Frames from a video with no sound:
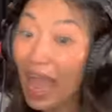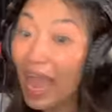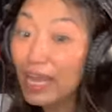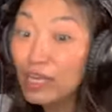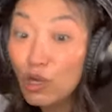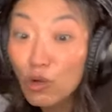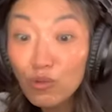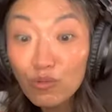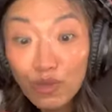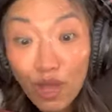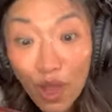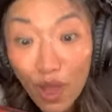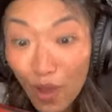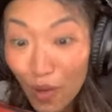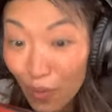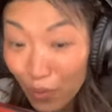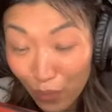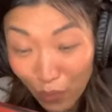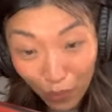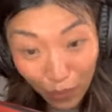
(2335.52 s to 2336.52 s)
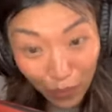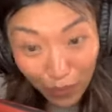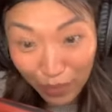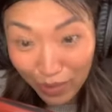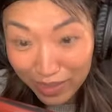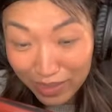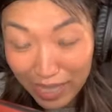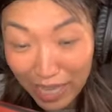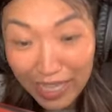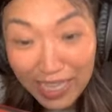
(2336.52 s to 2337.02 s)
I don't know.
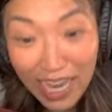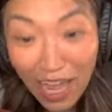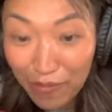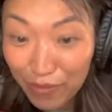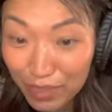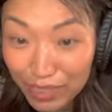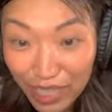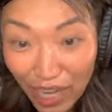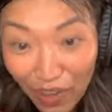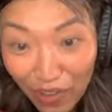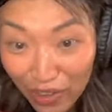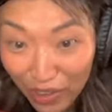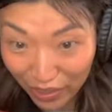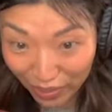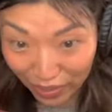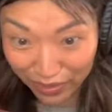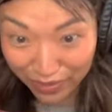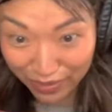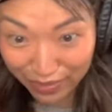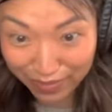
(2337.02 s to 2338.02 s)
They never tell you.